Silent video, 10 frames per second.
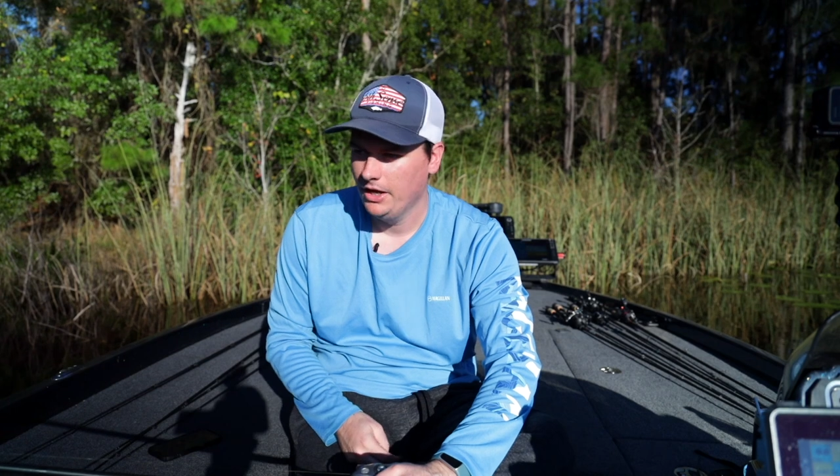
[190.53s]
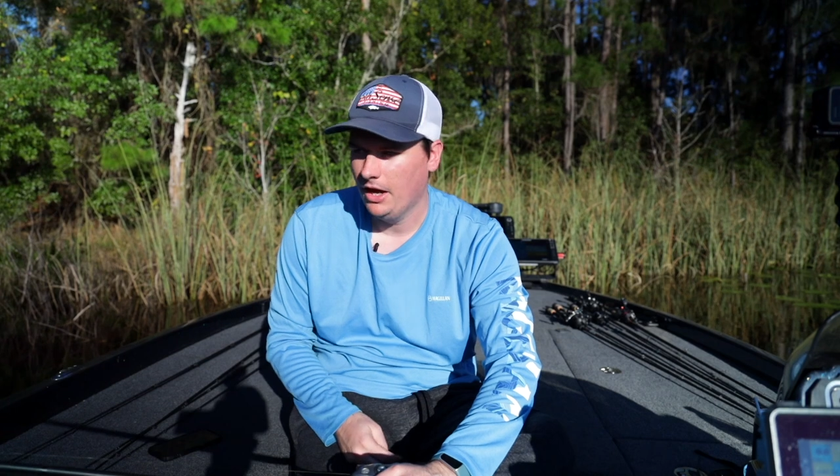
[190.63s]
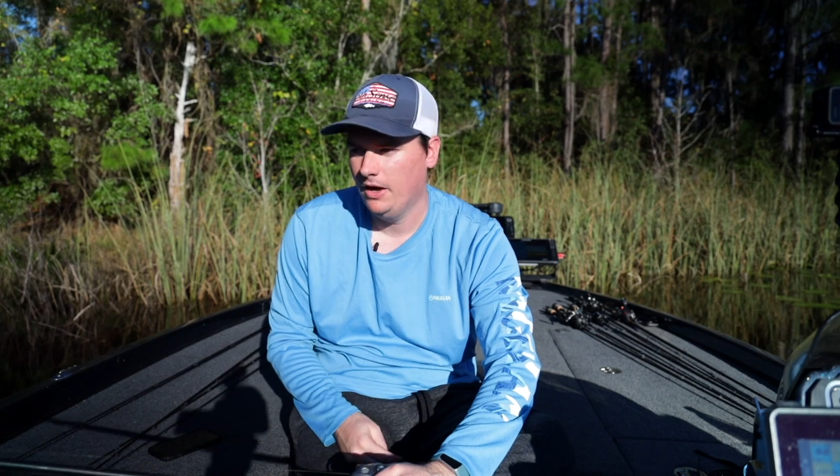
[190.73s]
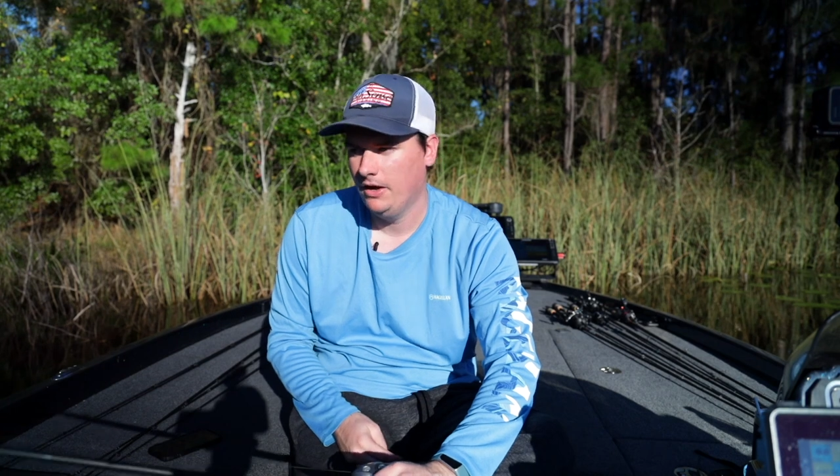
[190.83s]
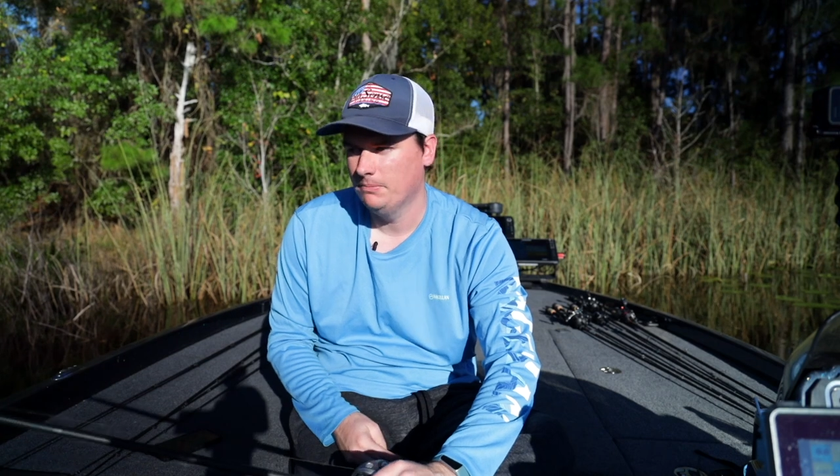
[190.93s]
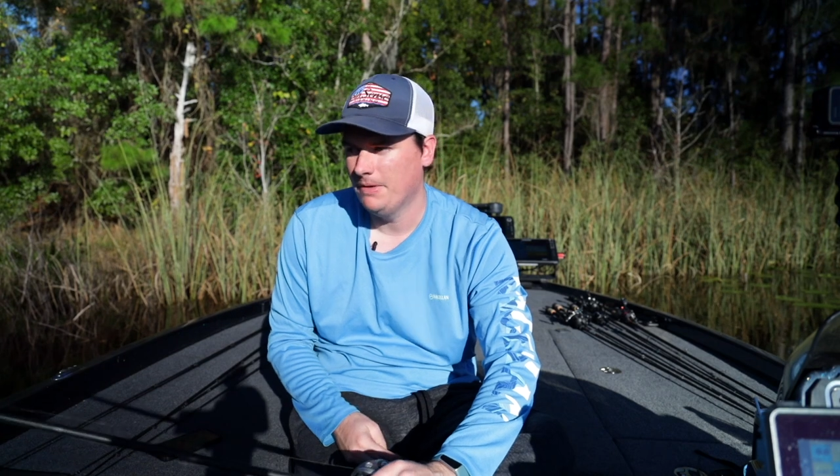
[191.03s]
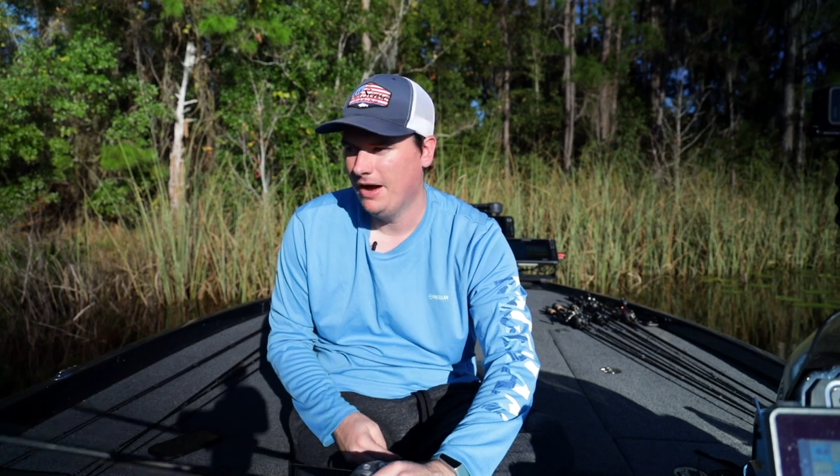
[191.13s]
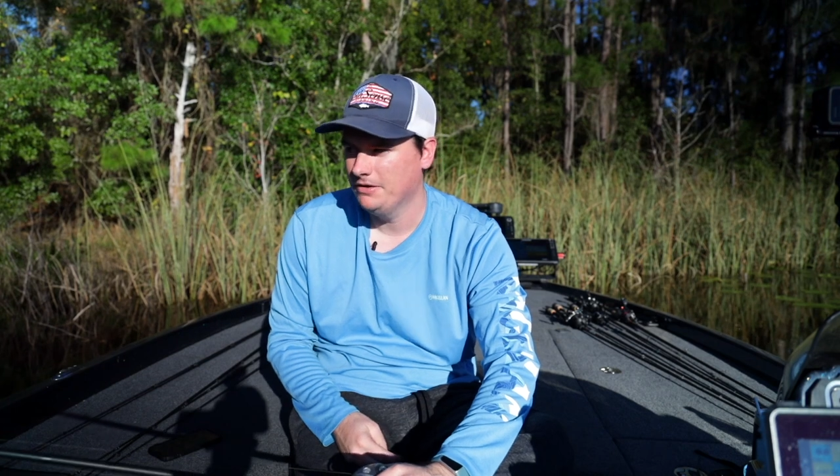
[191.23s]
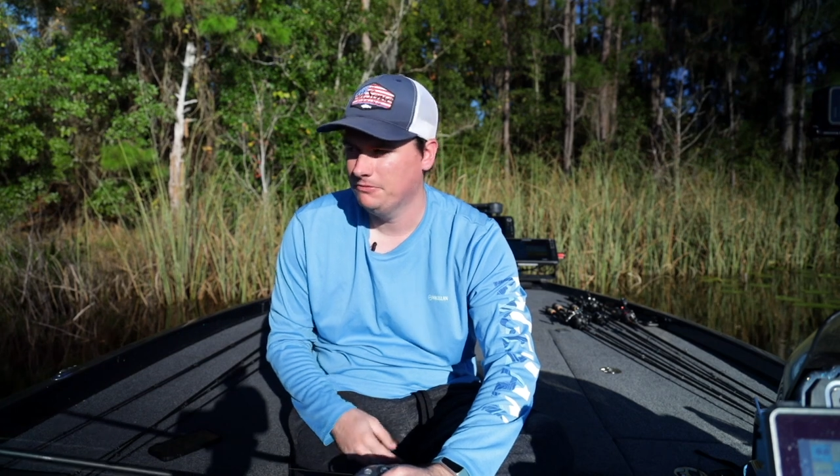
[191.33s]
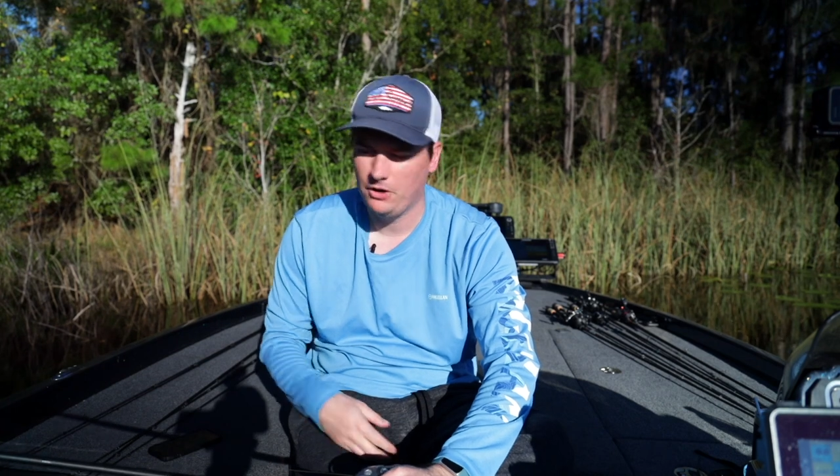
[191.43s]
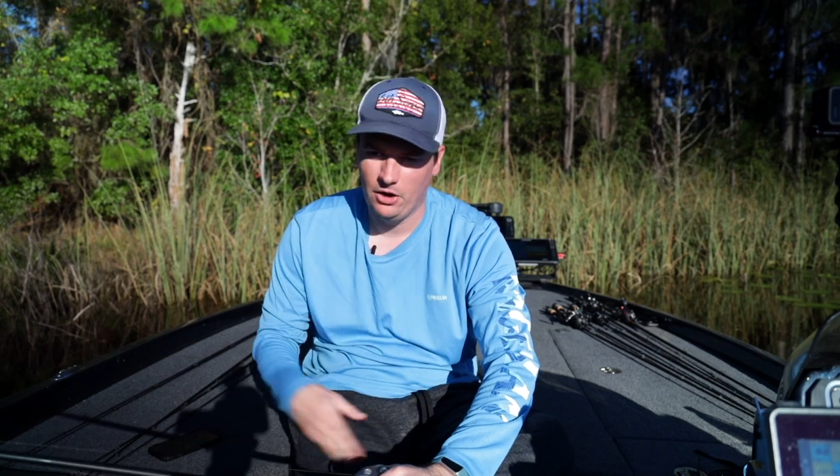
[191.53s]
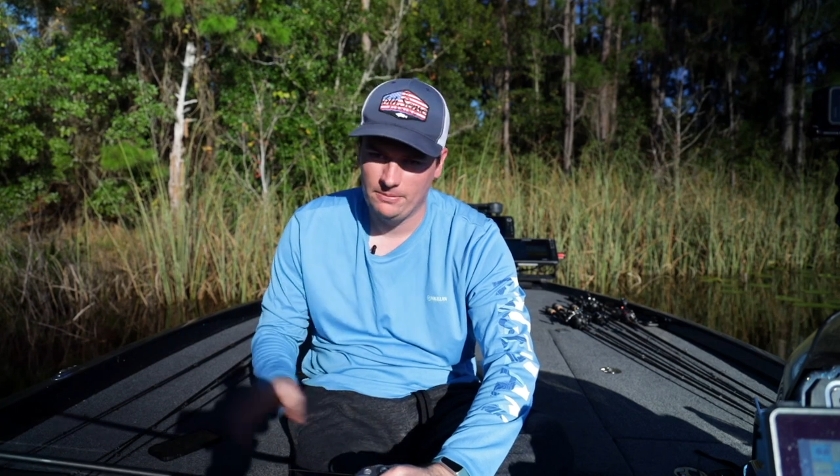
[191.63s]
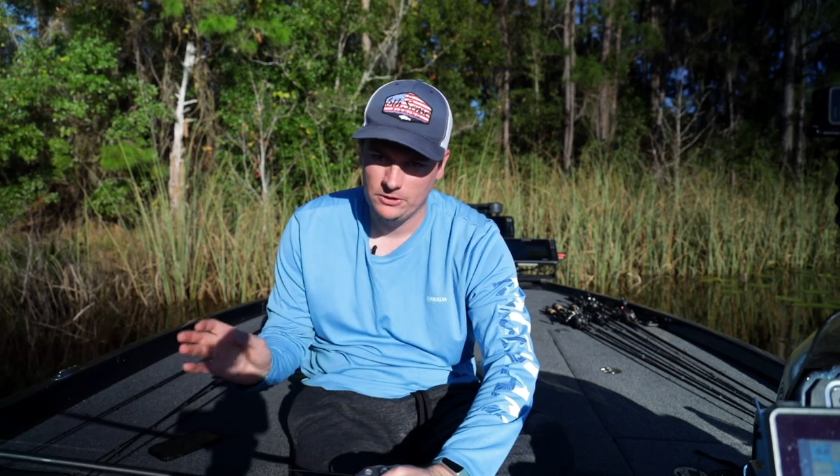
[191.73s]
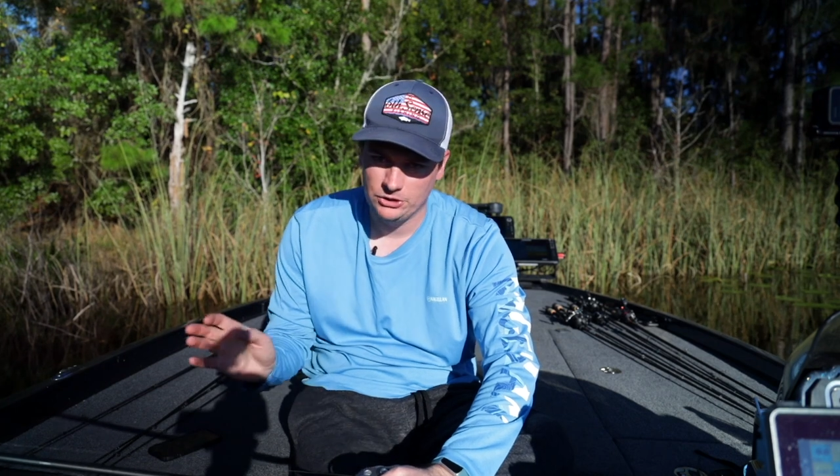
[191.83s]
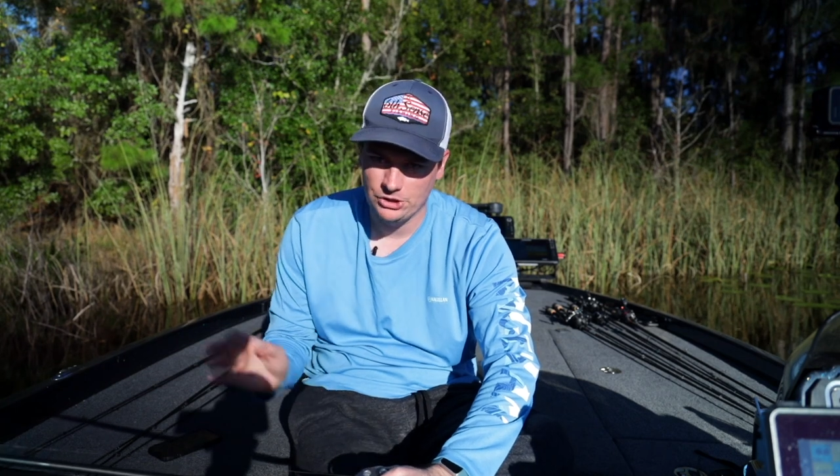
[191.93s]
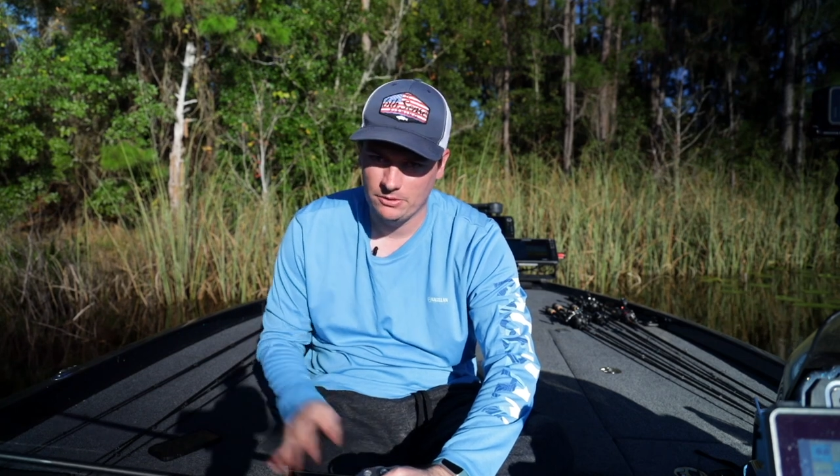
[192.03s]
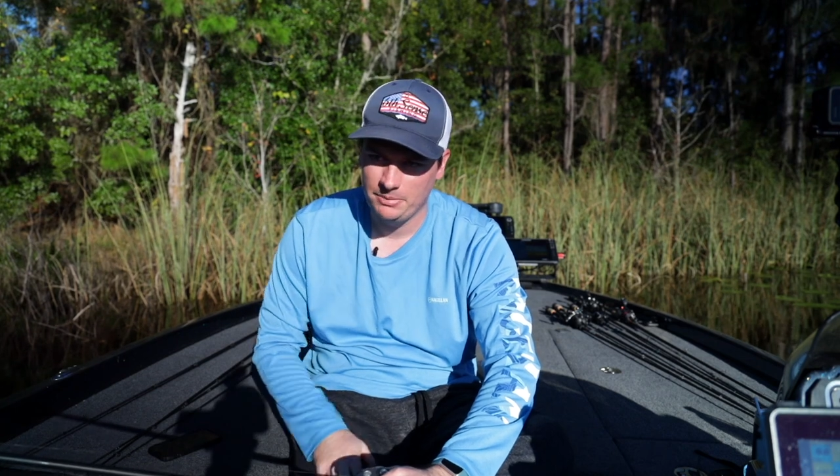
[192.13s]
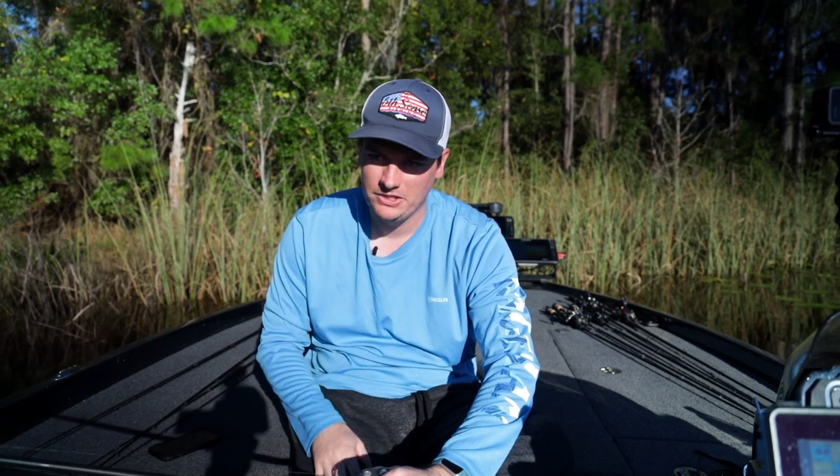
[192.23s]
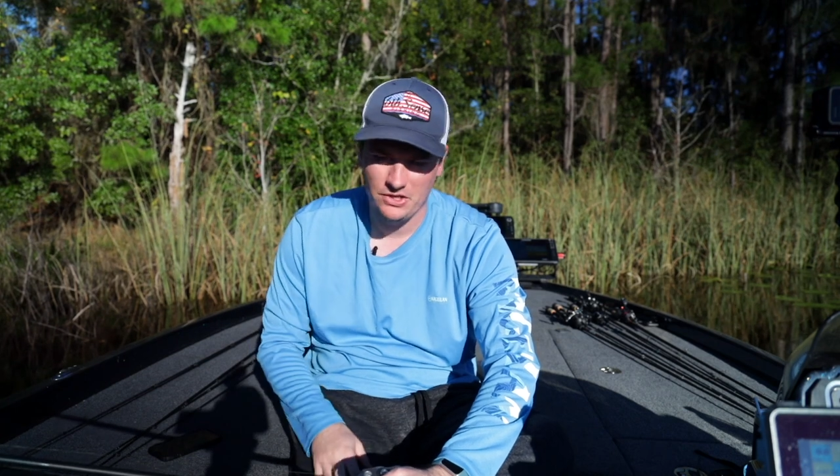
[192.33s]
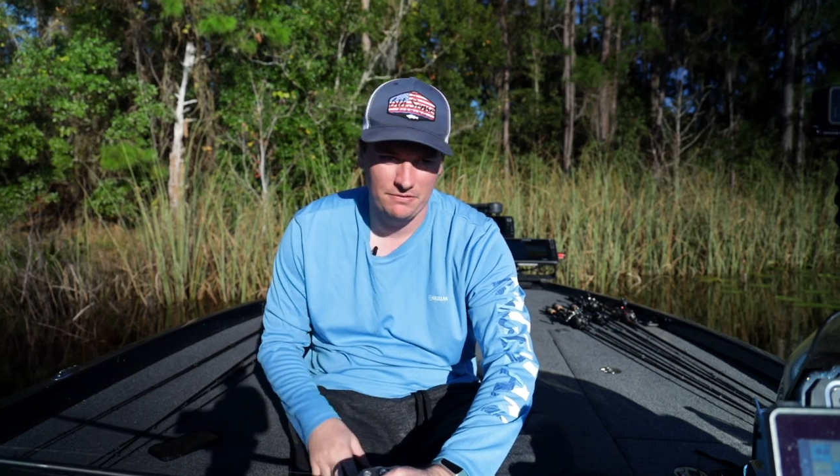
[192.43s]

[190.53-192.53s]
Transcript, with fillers: Um, I've caught them on jerk baits,